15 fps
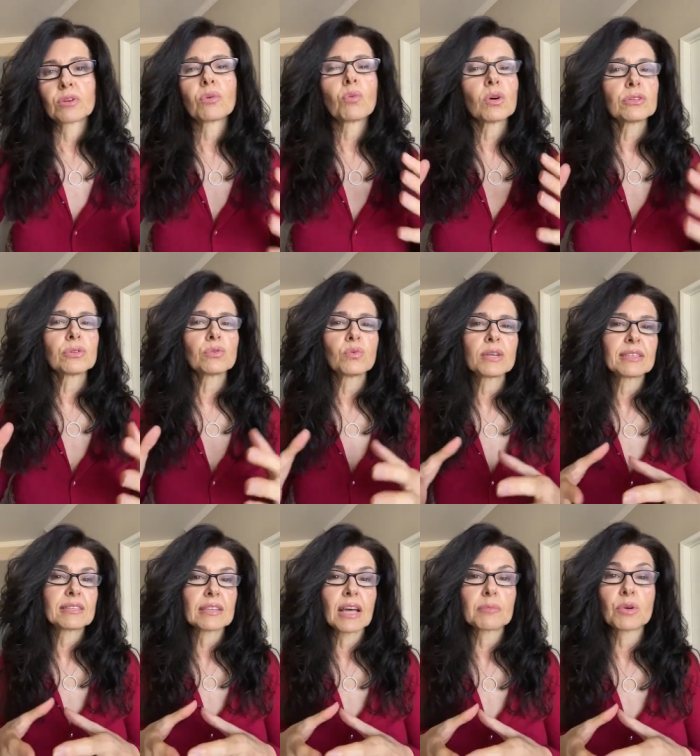You don't want to
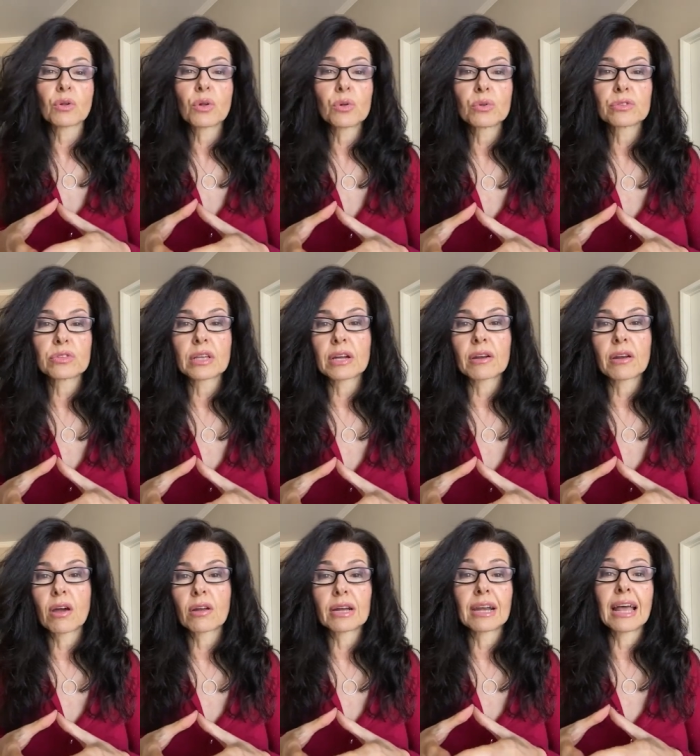waste time on goals that are
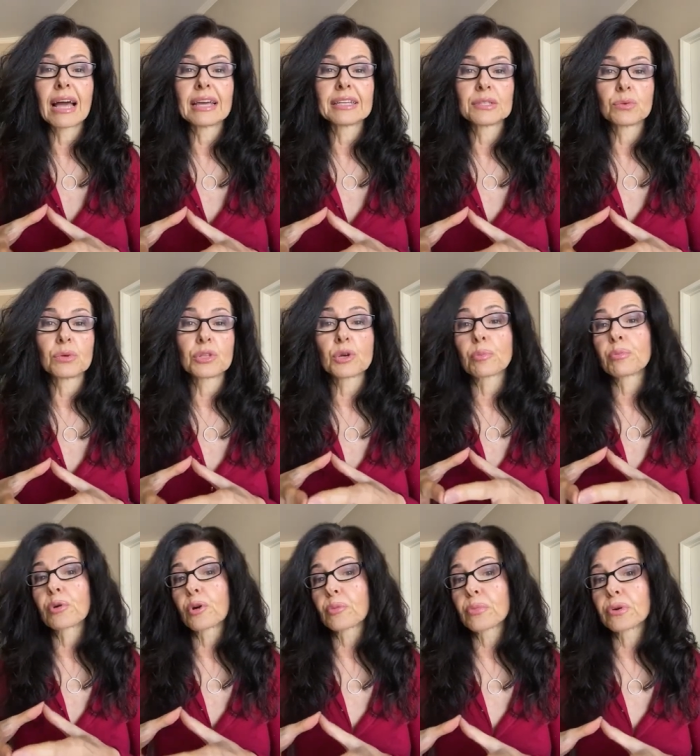not aligned with your
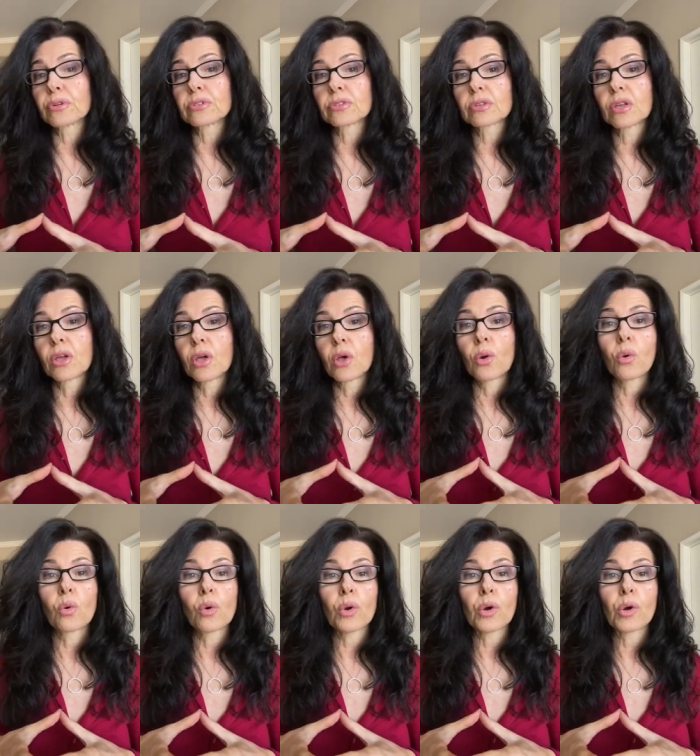purpose
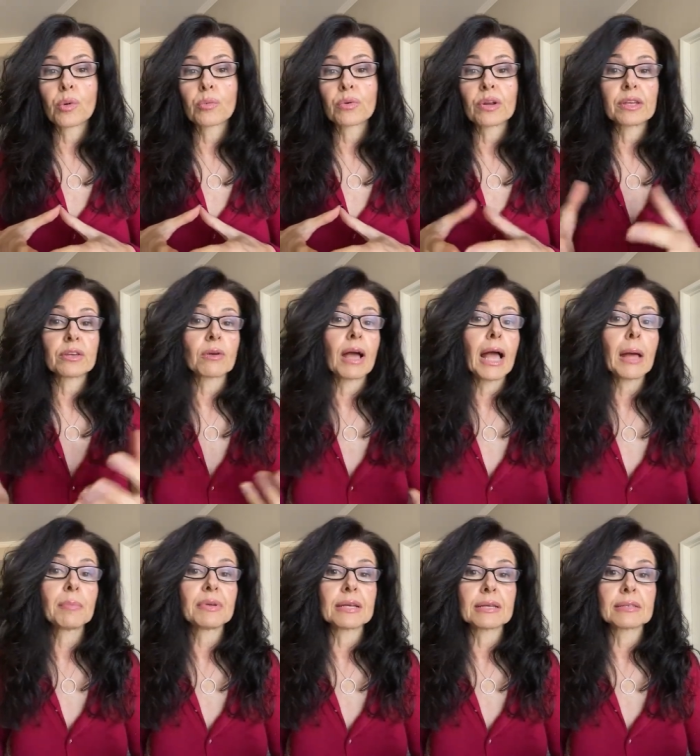or bring you
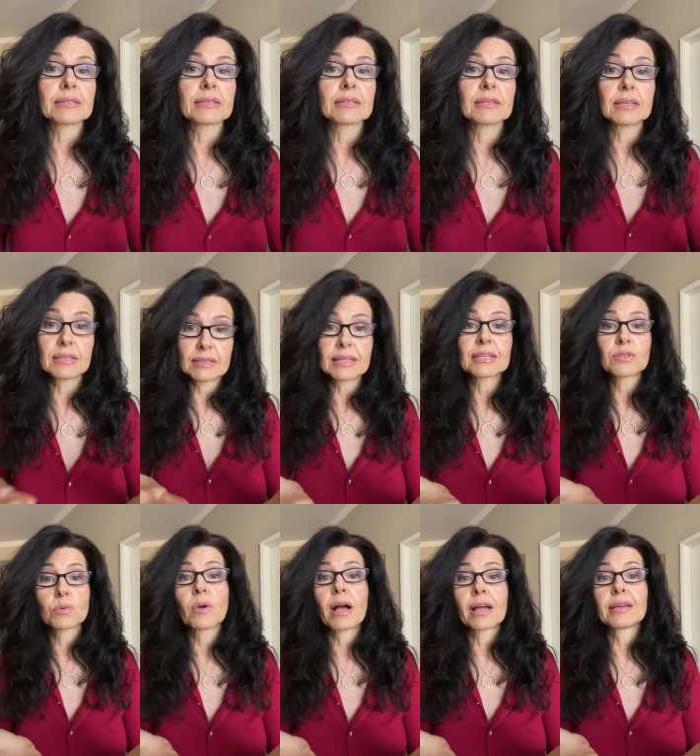happiness. And
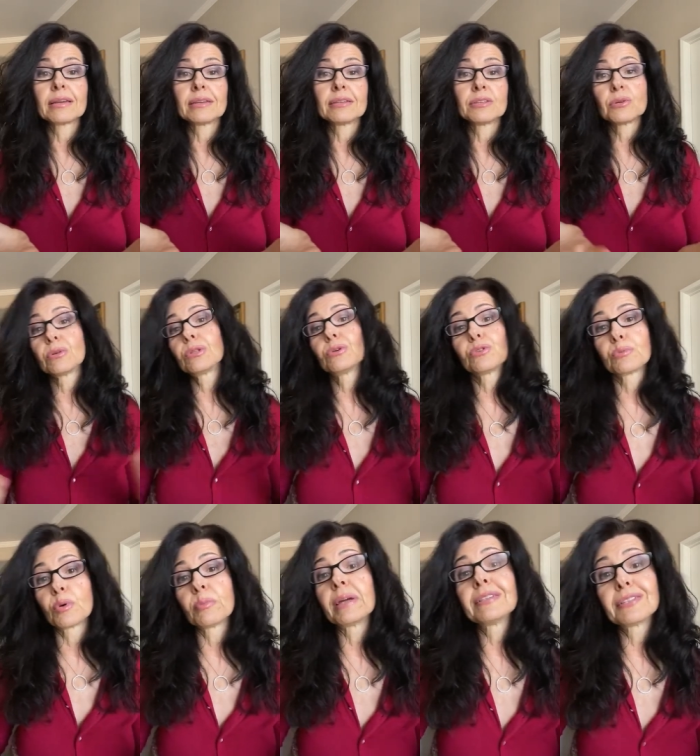that's why you will
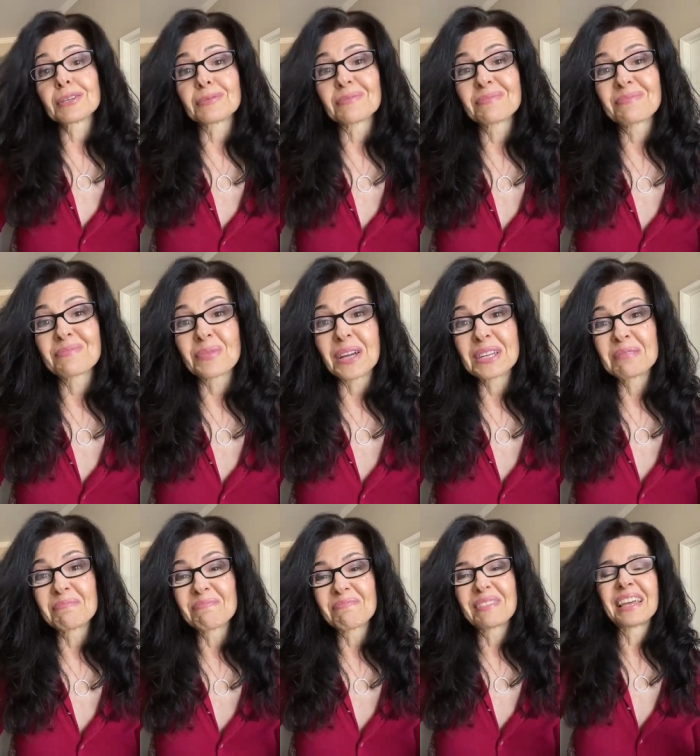lose momentum,
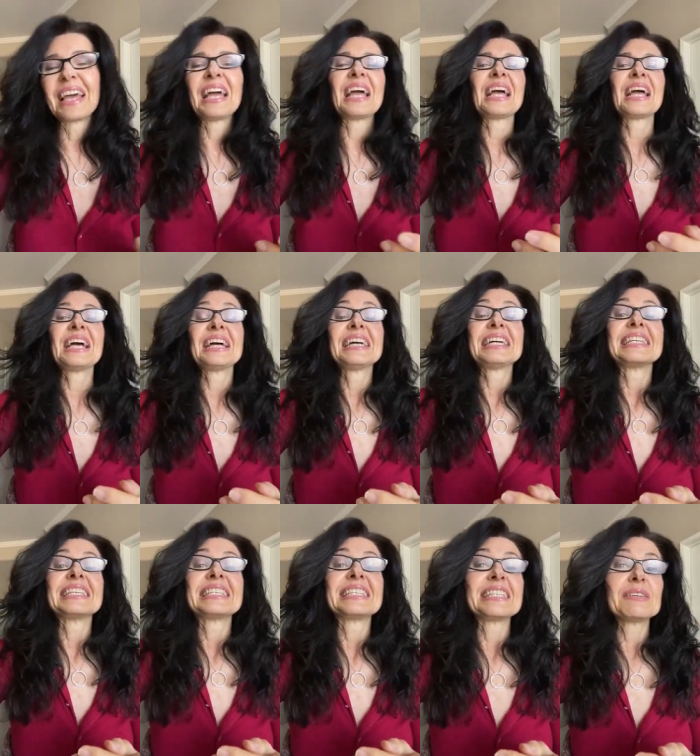right?
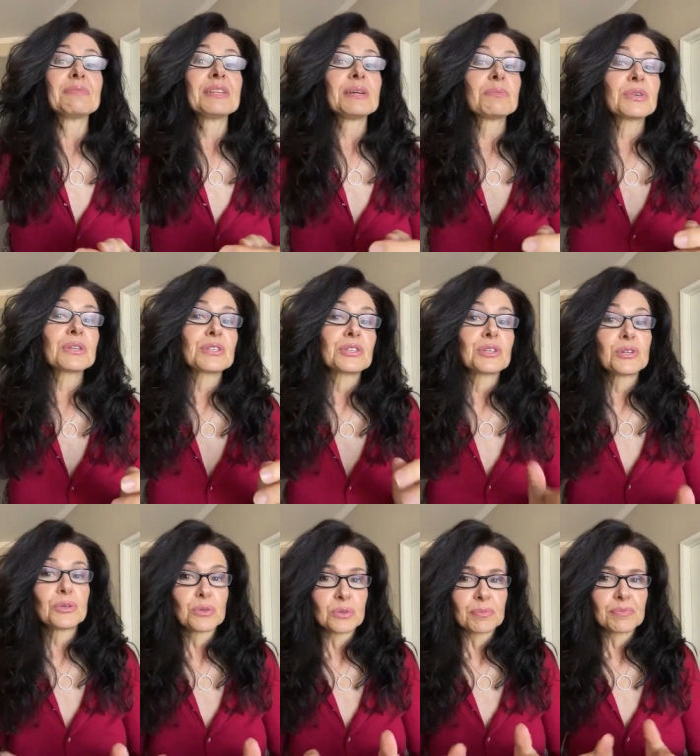Tip number
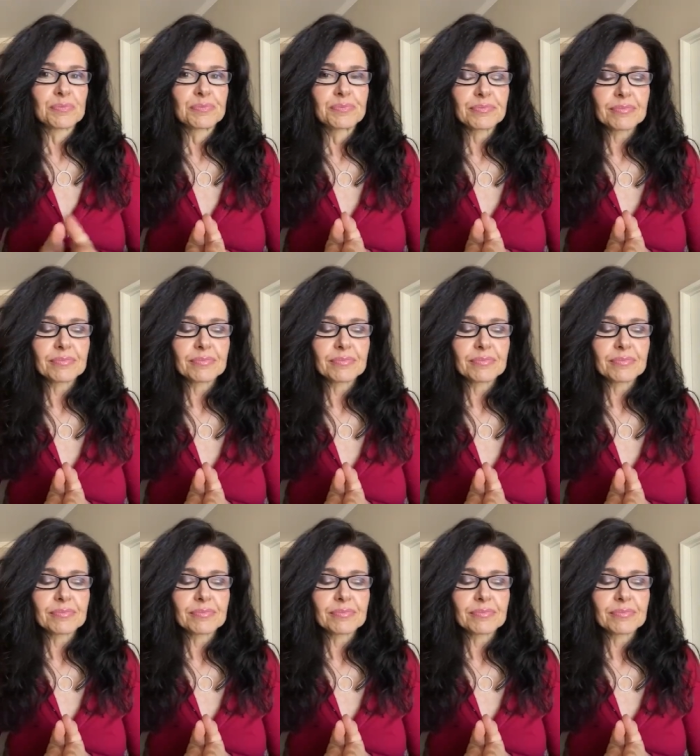two